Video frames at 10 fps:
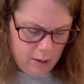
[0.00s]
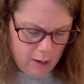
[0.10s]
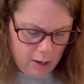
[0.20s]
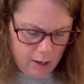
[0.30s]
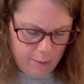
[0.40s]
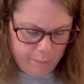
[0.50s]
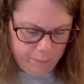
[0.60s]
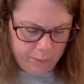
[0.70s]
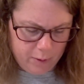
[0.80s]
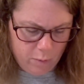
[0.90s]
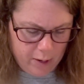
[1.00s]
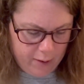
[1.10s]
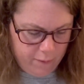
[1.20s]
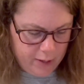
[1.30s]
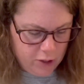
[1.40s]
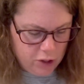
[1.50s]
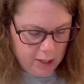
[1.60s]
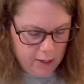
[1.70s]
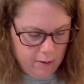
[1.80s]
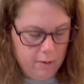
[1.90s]
When I finished
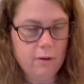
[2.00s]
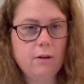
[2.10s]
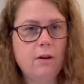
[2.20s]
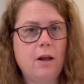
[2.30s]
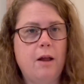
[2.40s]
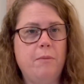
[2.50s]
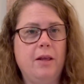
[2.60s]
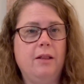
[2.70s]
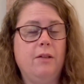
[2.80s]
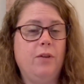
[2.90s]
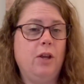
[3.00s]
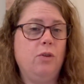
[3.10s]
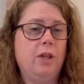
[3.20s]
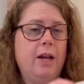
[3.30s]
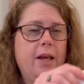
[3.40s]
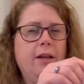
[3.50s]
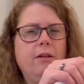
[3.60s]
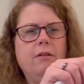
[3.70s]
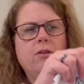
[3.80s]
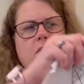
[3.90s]
it, on the video that I
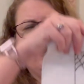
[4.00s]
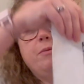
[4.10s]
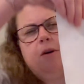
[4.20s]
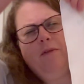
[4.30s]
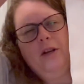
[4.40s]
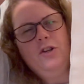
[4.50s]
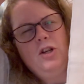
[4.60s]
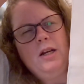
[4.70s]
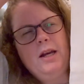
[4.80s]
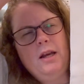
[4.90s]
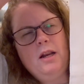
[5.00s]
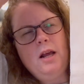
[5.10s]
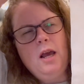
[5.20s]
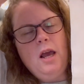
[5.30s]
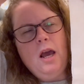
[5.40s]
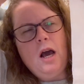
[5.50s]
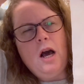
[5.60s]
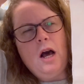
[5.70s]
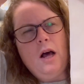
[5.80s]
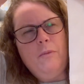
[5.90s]
talked about finishing it,
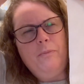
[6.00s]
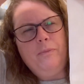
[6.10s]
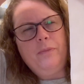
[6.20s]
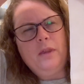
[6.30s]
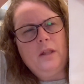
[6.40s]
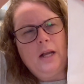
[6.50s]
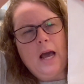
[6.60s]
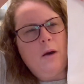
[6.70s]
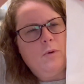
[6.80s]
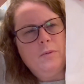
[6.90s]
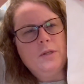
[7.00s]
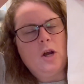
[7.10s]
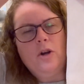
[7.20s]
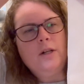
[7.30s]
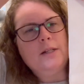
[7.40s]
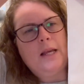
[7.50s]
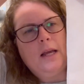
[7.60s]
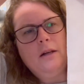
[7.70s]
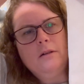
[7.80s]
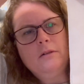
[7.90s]
the cobwebs are
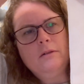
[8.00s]
insane.